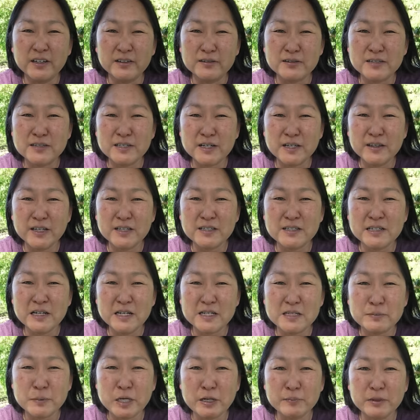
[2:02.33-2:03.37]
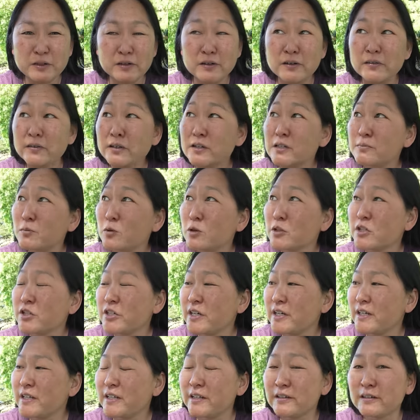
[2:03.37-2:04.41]
other side that's not as popular, and there's more
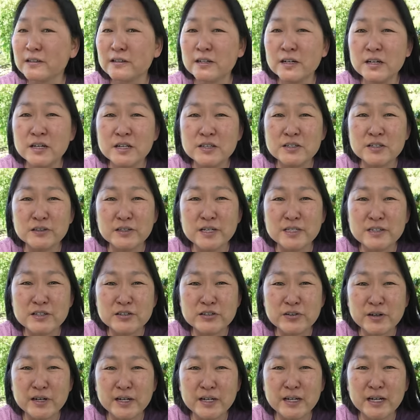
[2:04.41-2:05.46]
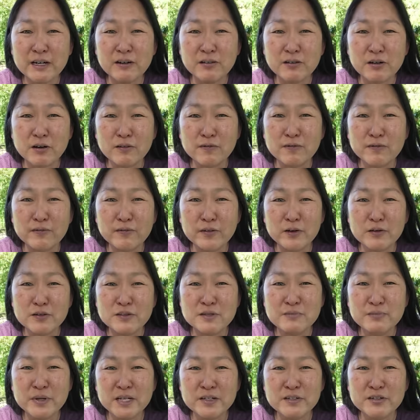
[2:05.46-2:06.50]
shade here. So let's try out our
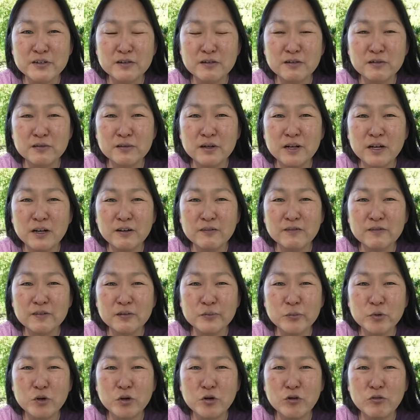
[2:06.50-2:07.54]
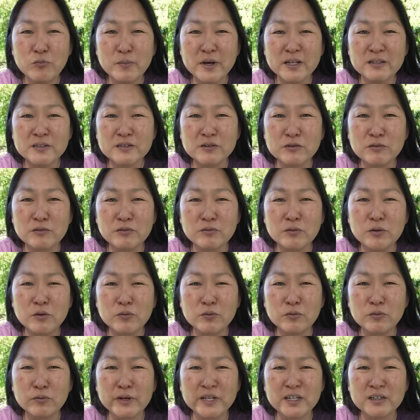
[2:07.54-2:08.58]
first bento from Obento
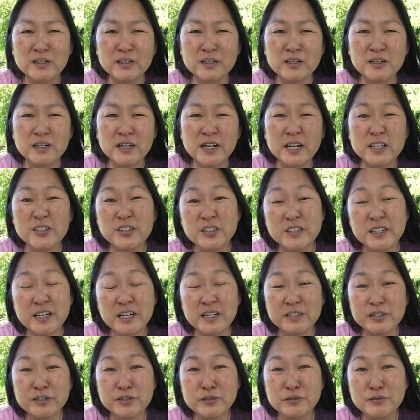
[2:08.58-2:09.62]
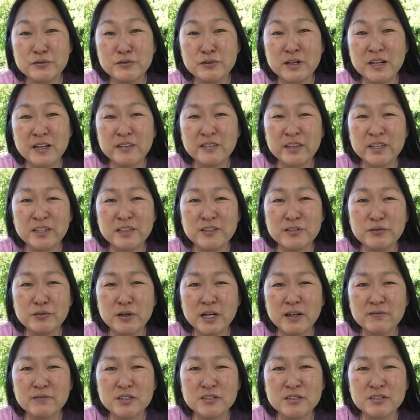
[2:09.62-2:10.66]
Rinka. I actually got two, and they do
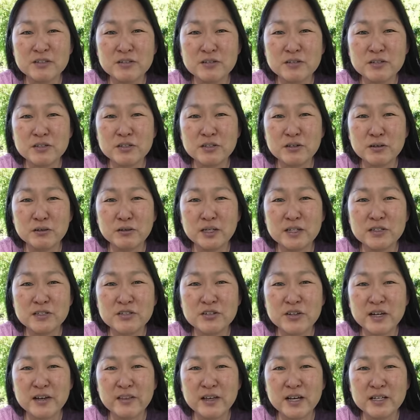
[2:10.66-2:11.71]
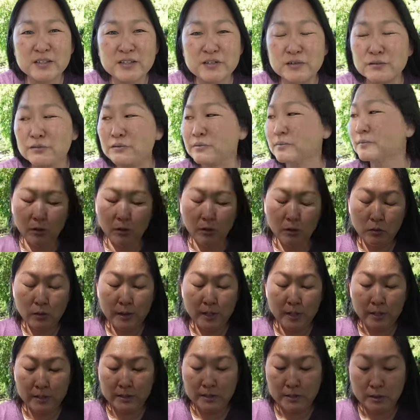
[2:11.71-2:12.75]
have dessert, so let's try that too.
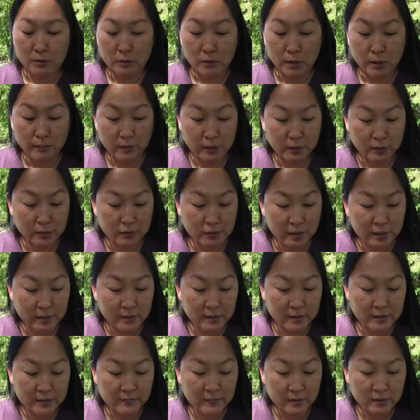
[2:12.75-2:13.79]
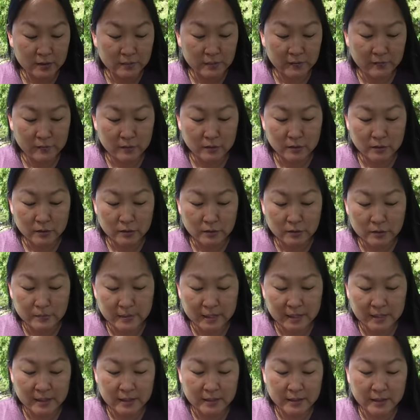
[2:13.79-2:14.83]
Okay, so I'm gonna try this first before it goes
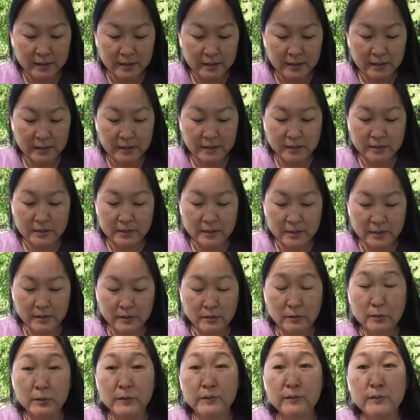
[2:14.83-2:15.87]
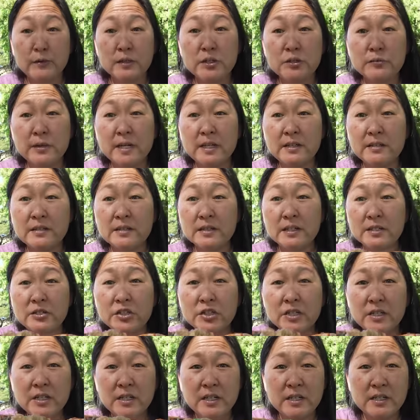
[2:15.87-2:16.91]
bad. It is in the refrigerated
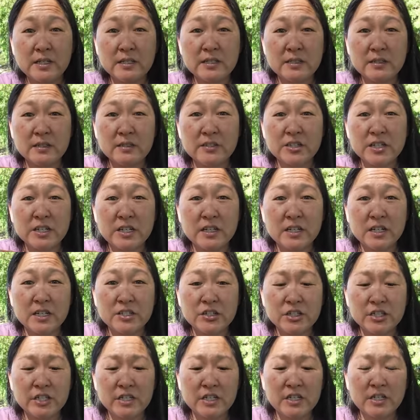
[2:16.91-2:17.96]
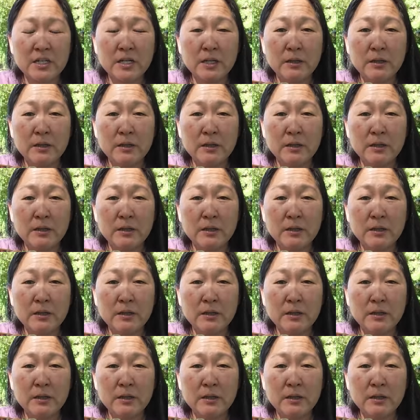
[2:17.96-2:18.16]
section. It is their chidashi